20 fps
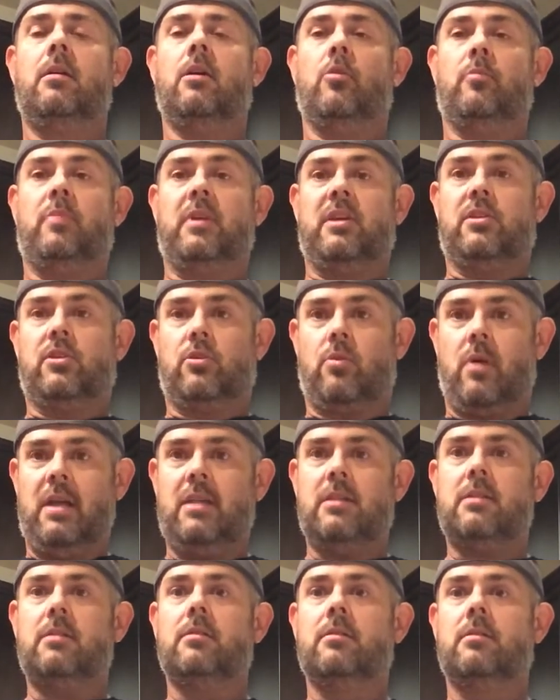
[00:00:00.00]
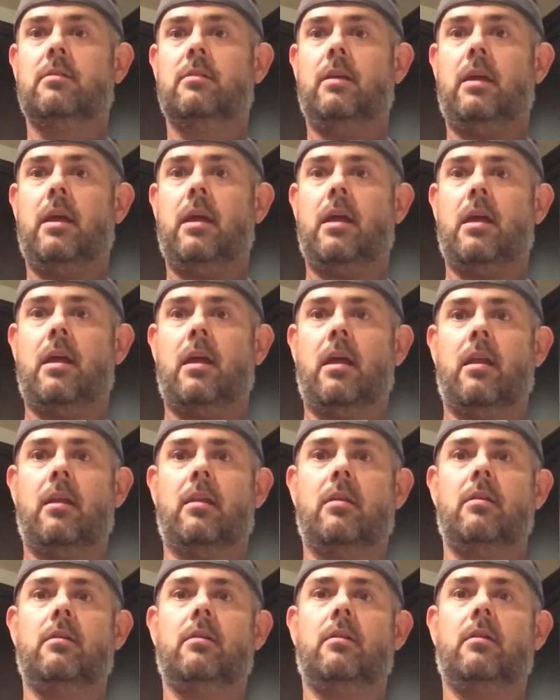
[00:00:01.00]
obese twice,
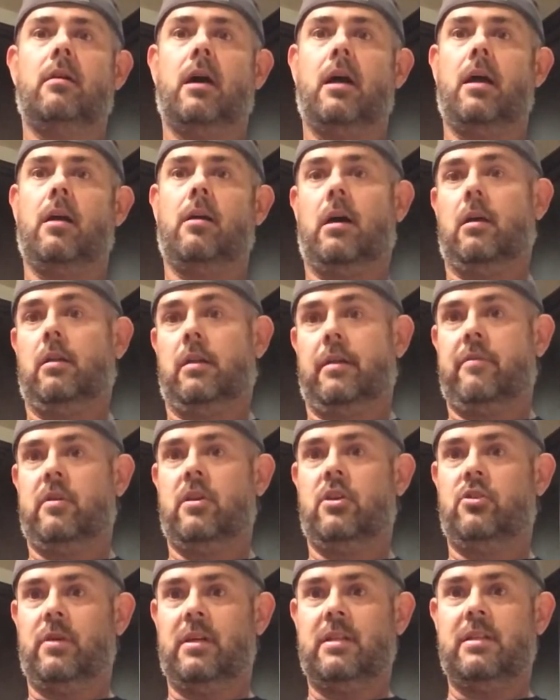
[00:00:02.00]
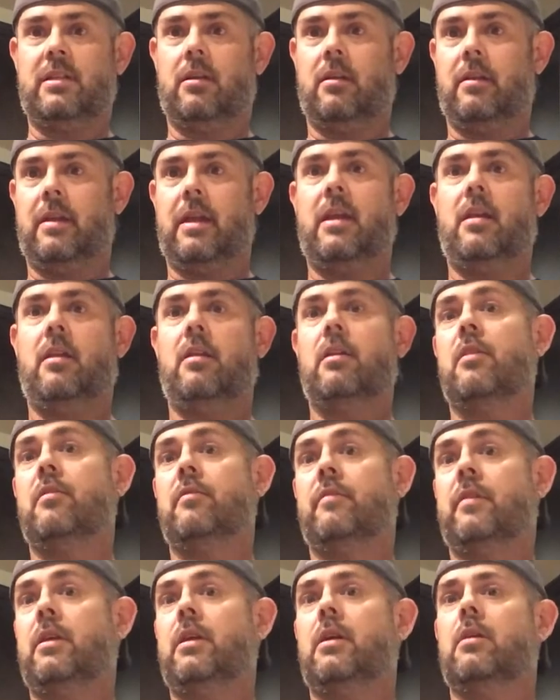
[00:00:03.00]
and I'll even address all that in
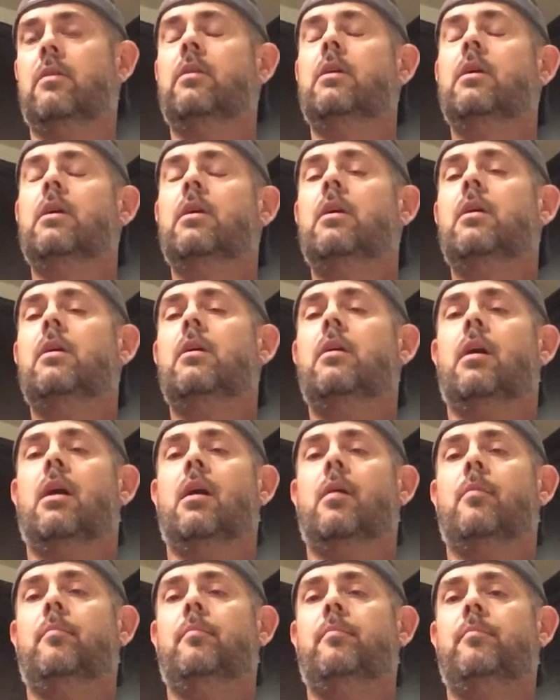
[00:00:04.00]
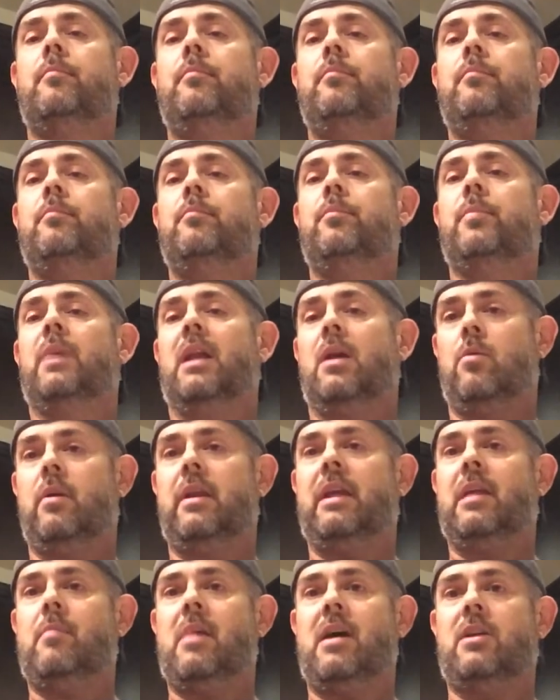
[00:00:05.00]
another video. But I
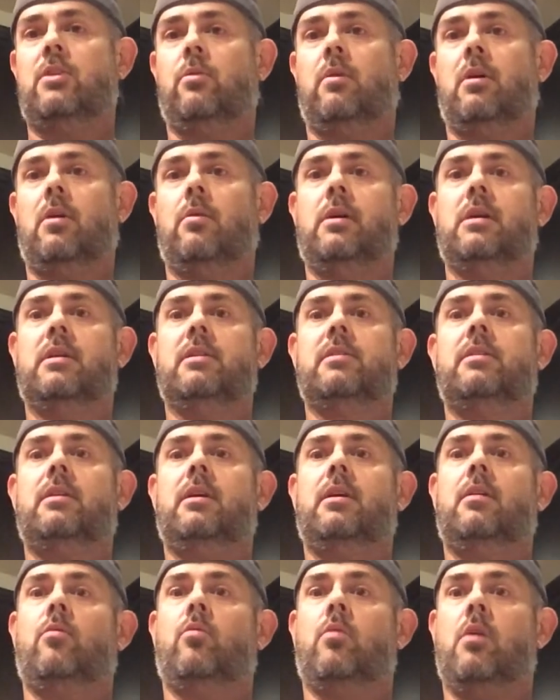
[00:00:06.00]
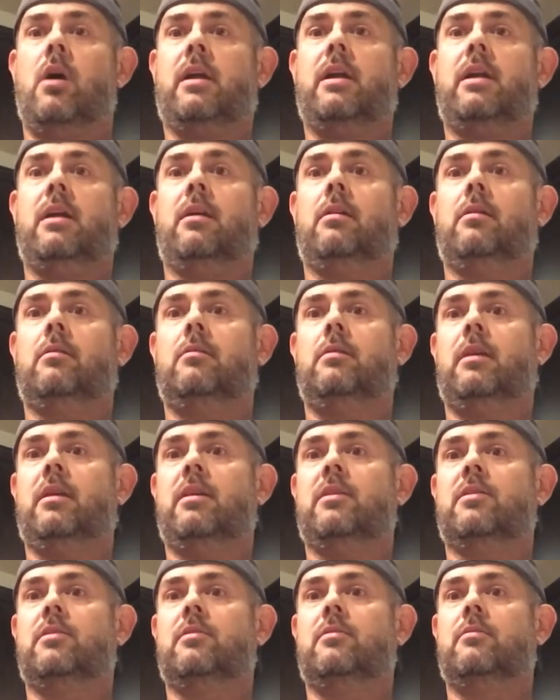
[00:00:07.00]
want to get back to where I was. Walking
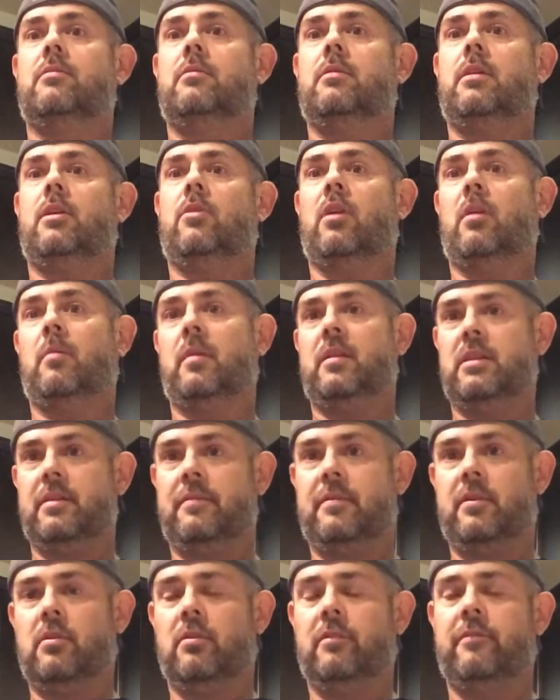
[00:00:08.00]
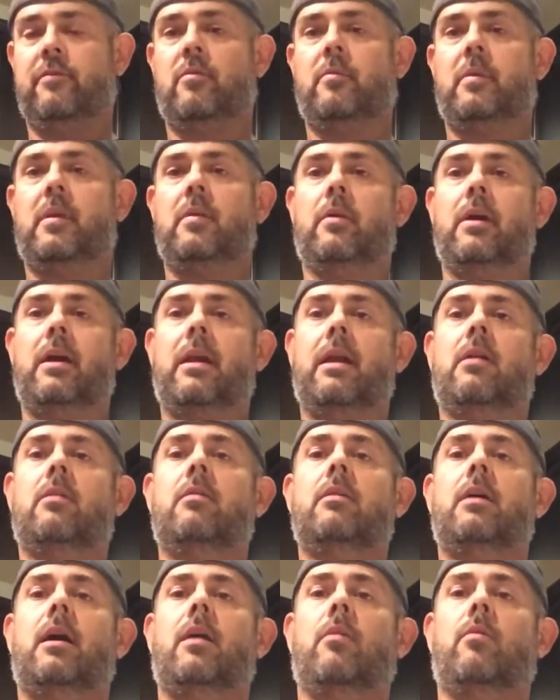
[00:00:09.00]
is incredibly difficult for me right
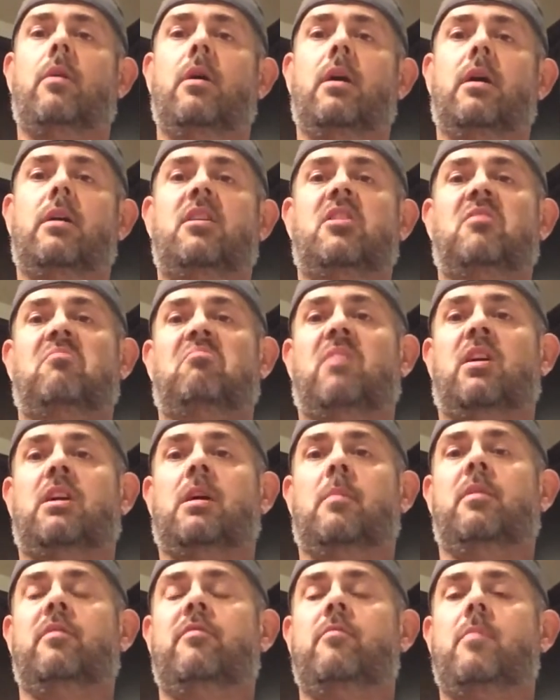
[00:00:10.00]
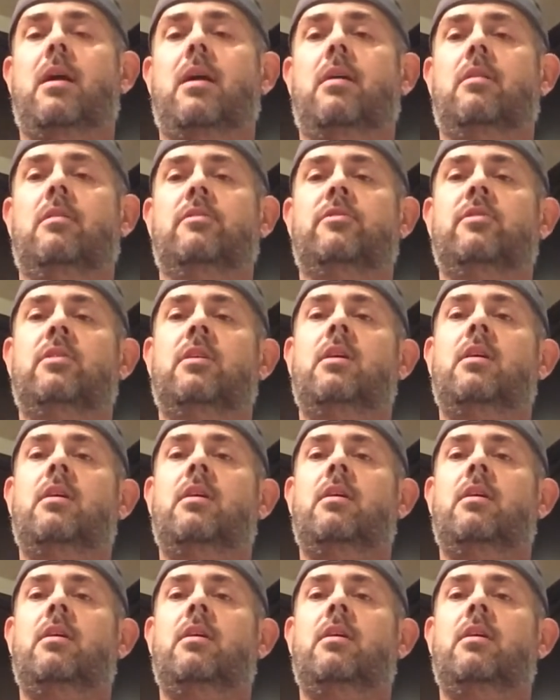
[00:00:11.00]
now. I walk a couple of miles,